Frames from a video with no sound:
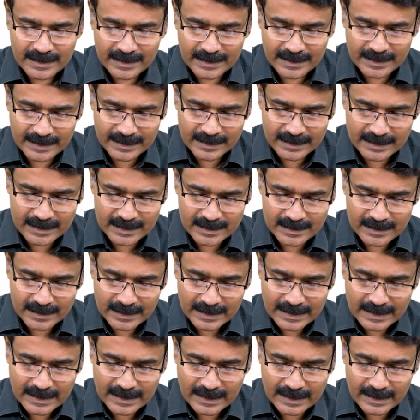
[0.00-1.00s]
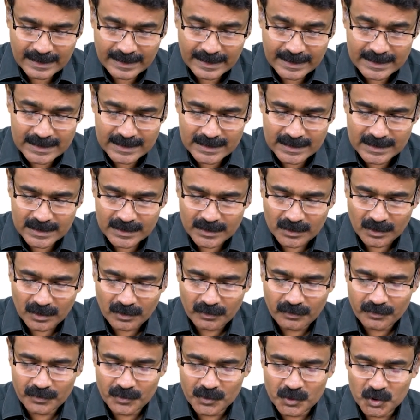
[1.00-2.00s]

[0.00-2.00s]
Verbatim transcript: is nests of